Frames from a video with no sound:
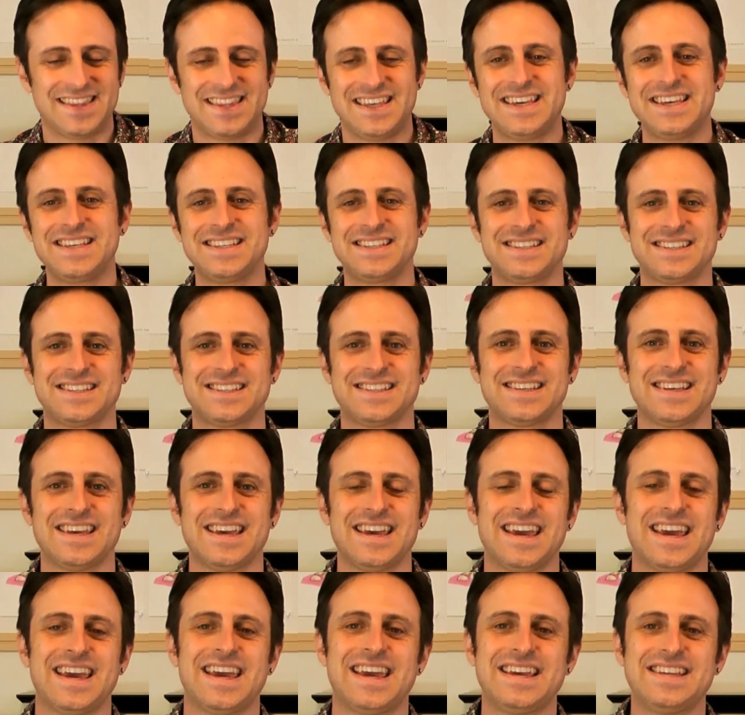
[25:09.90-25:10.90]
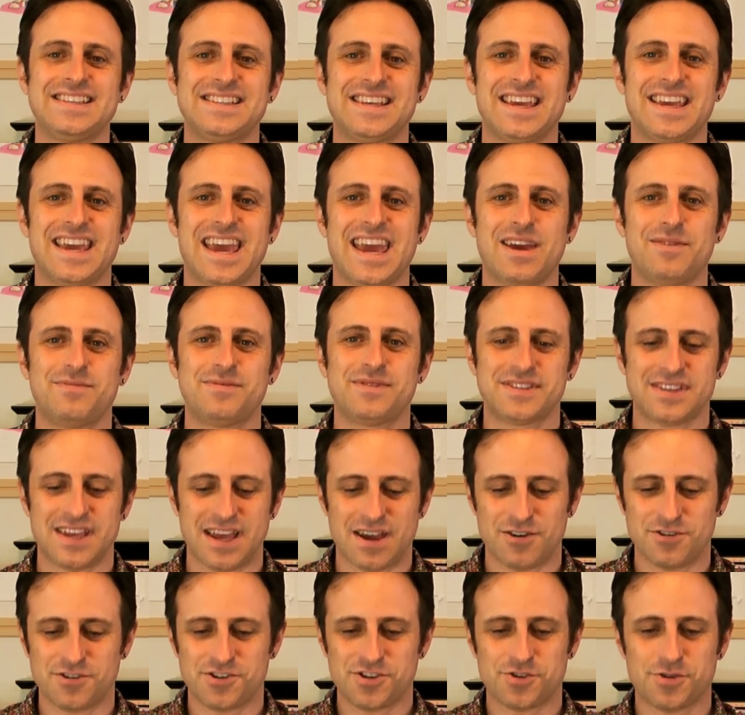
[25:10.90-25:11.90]
This is a game
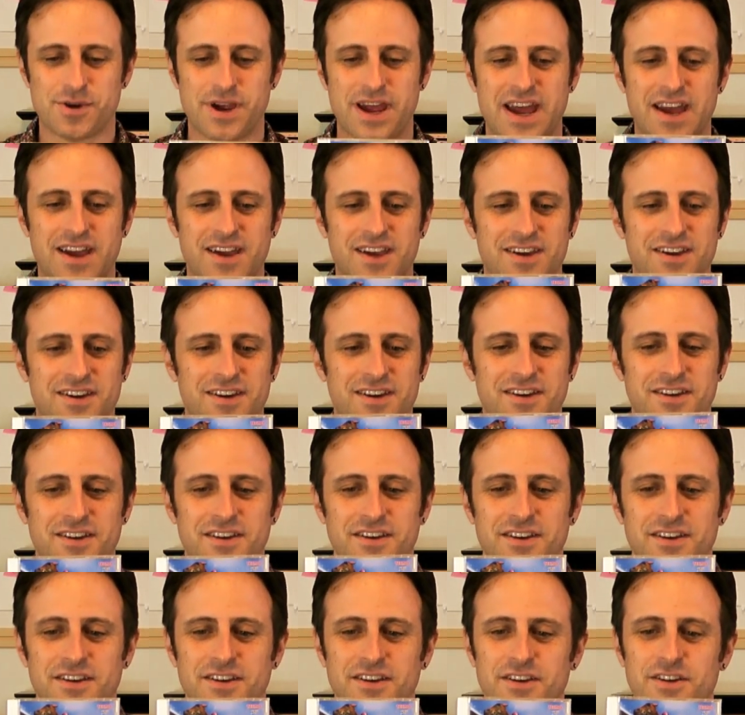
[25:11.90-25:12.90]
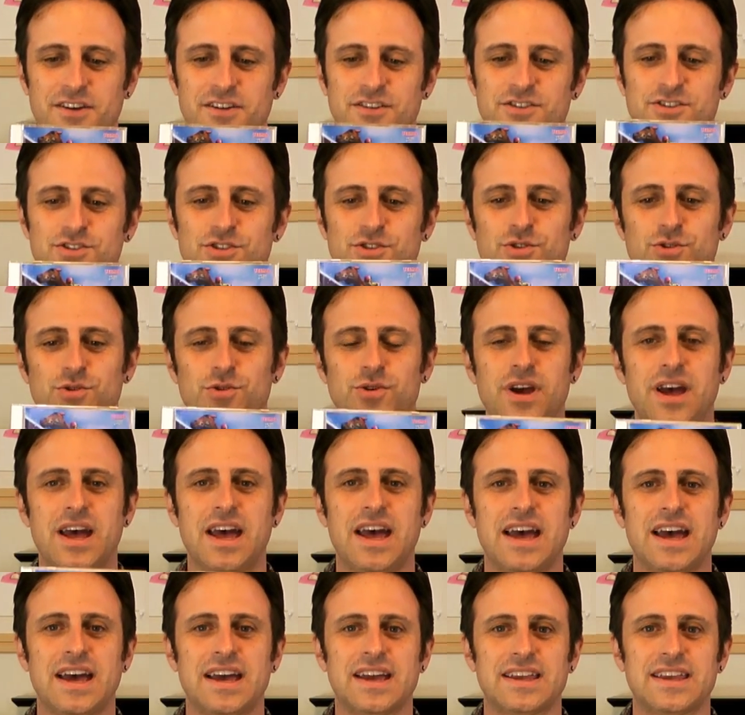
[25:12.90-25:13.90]
soundtrack to
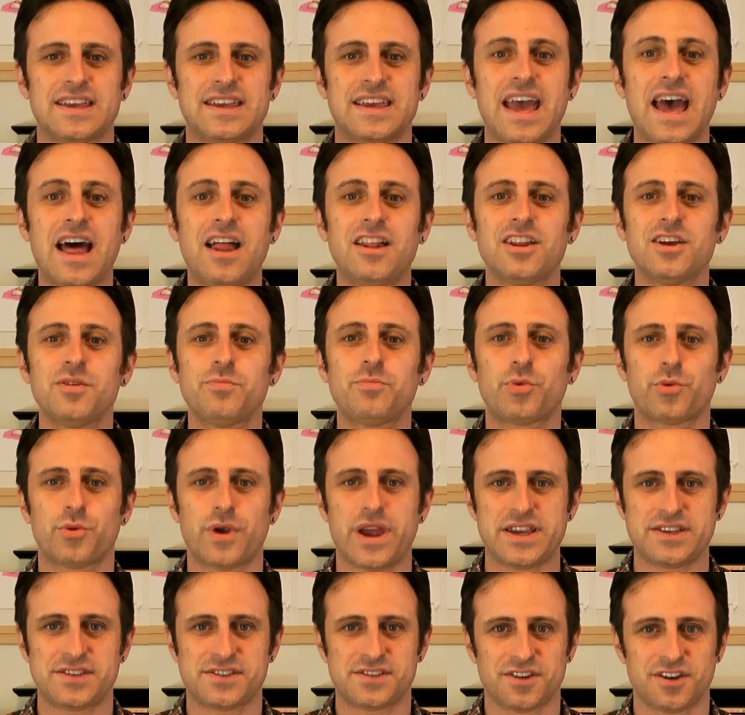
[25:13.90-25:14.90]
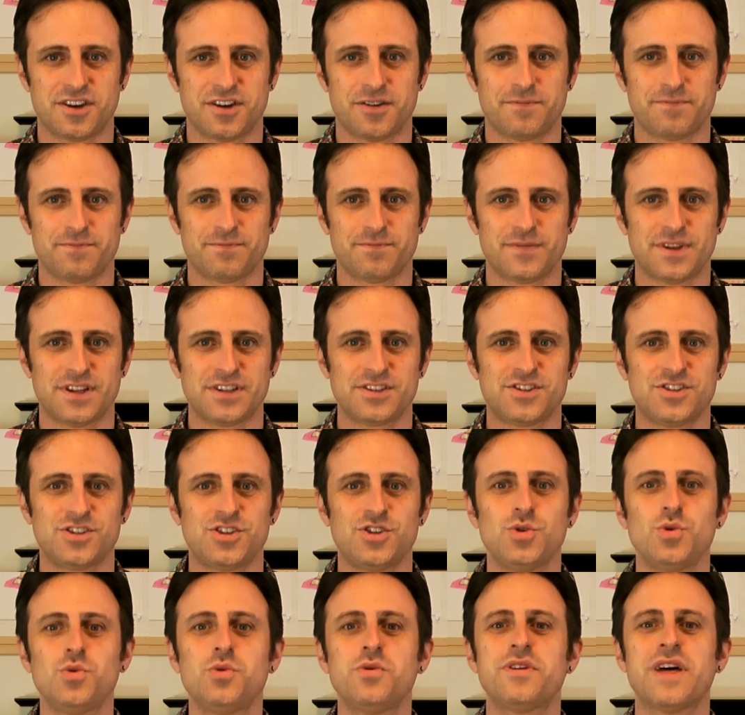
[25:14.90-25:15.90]
Gallop Racer
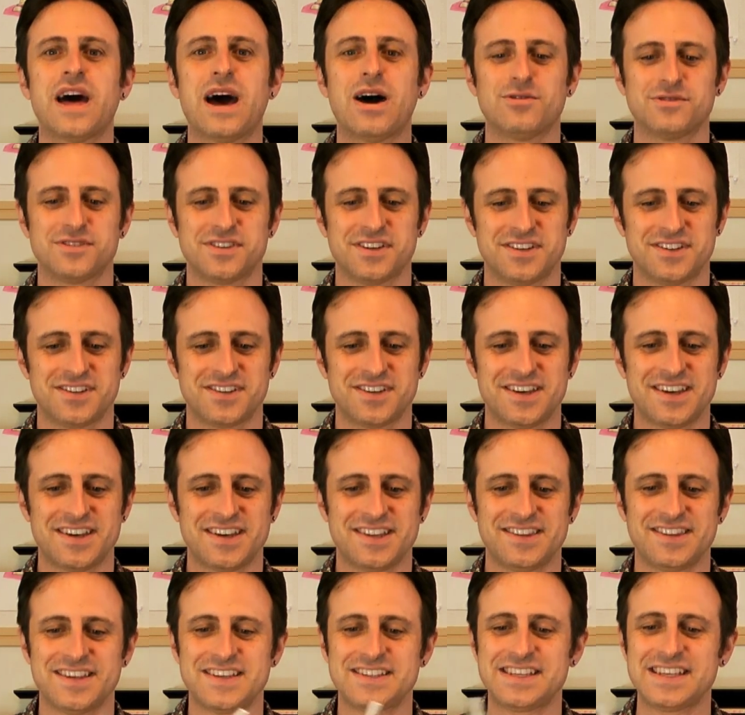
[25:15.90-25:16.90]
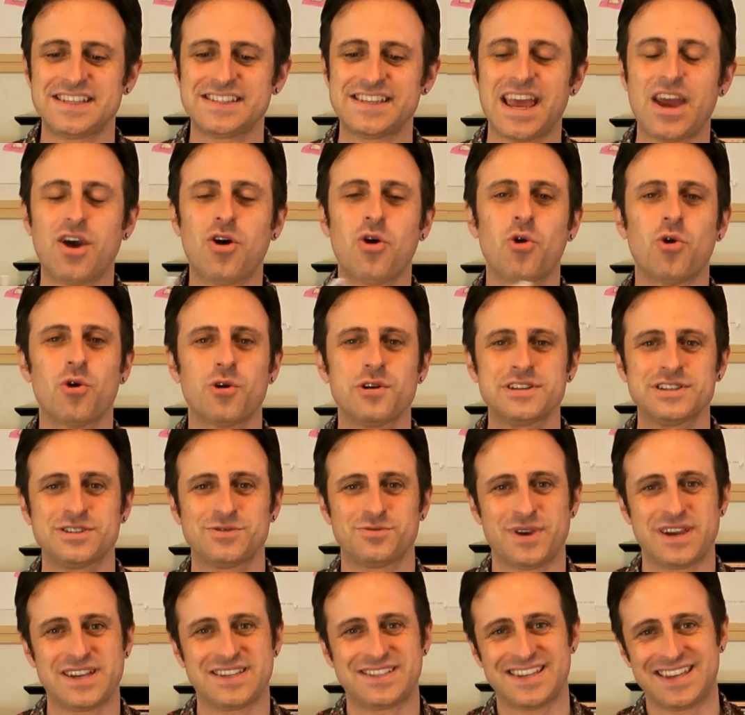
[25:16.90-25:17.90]
2000. This is a
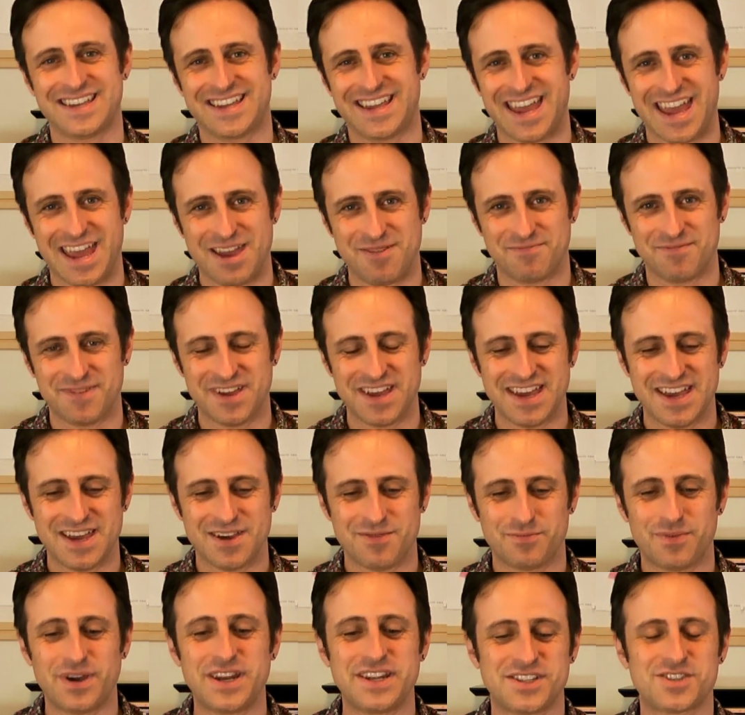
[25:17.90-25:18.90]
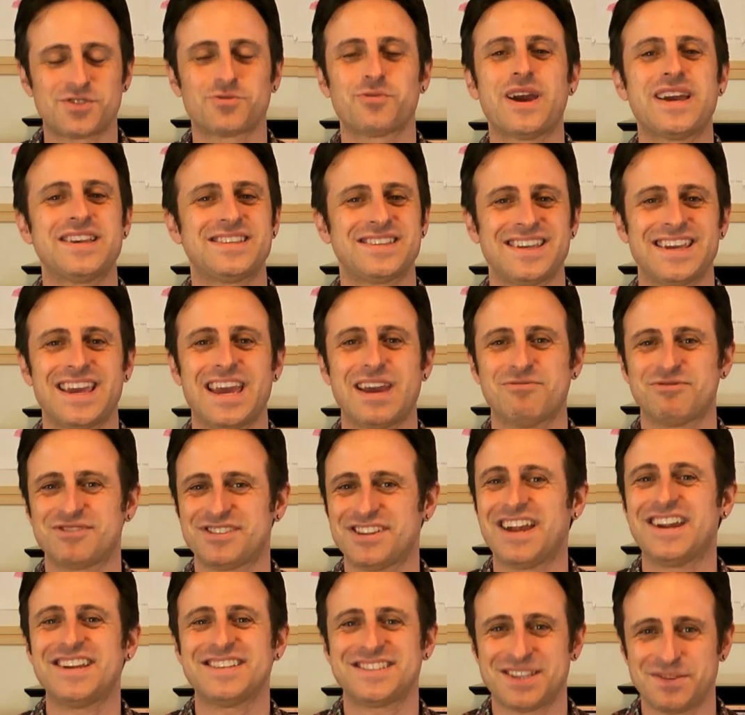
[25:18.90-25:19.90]
horse racing game. But it's a racing game.
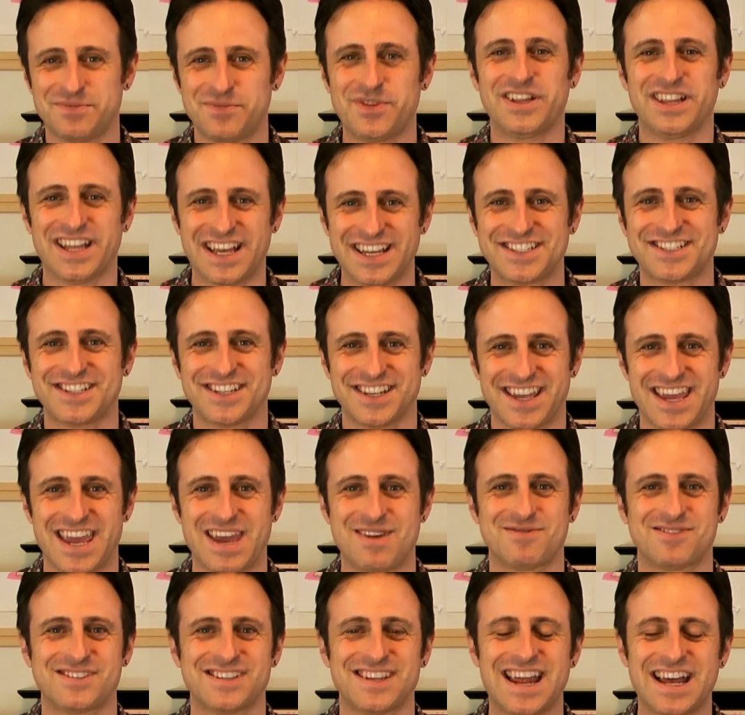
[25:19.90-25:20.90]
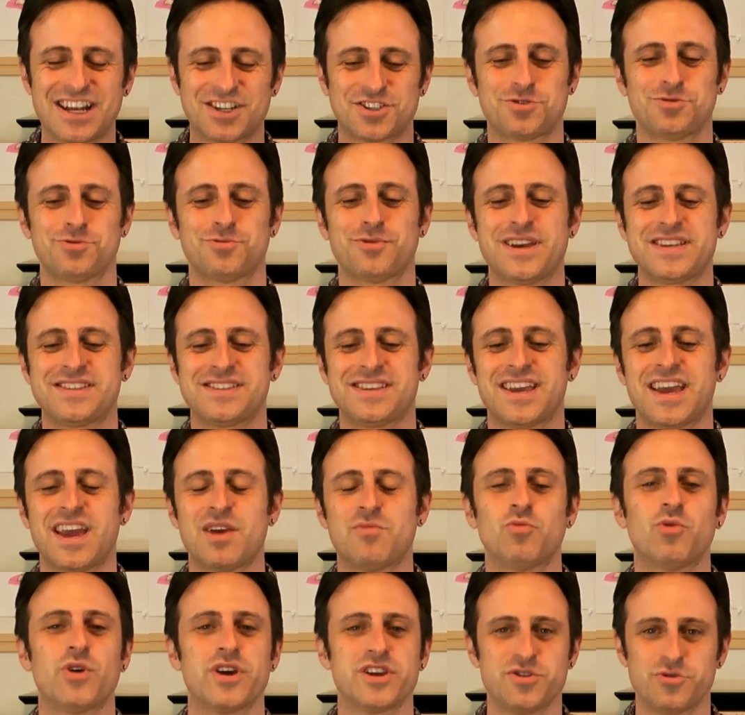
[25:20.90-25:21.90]
It's not a simulation game. It's an actual racing
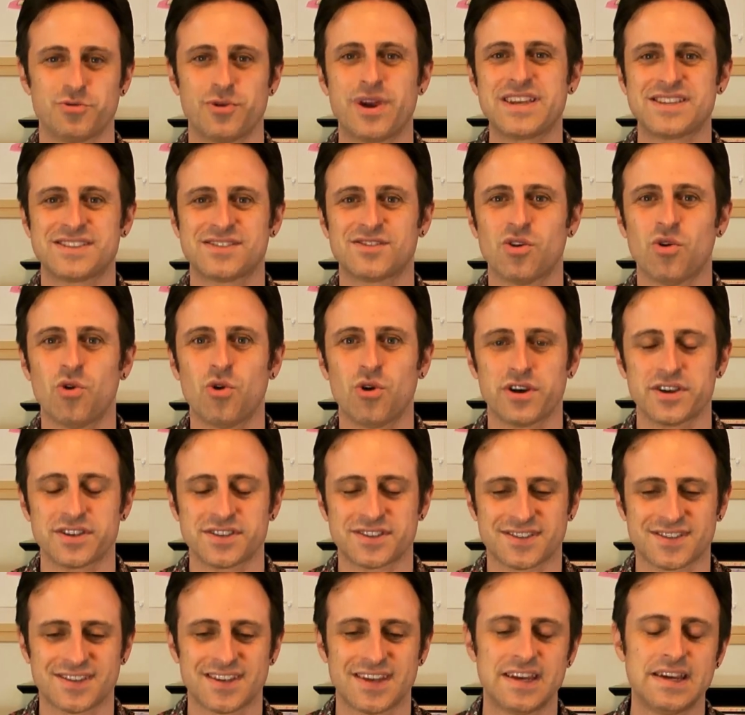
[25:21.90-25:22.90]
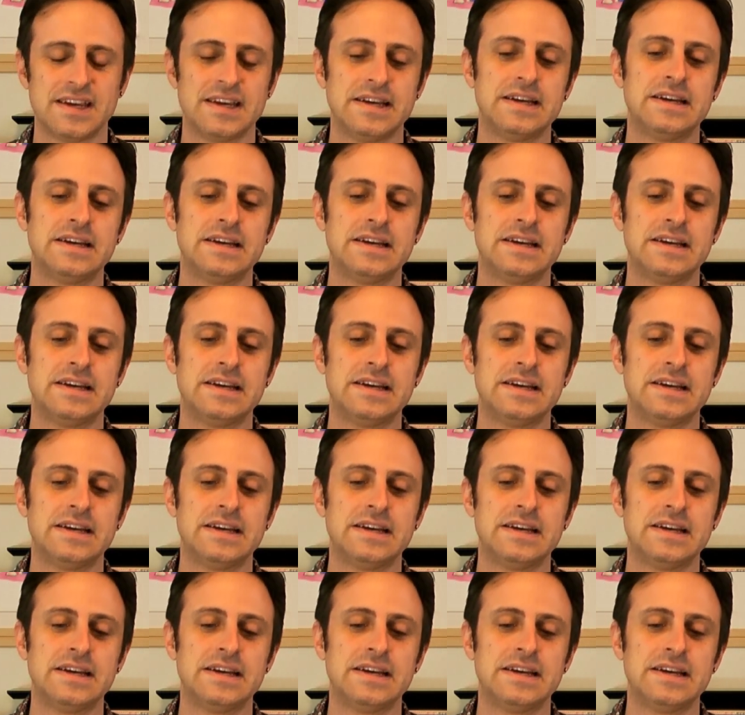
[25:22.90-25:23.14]
game where you race the horse.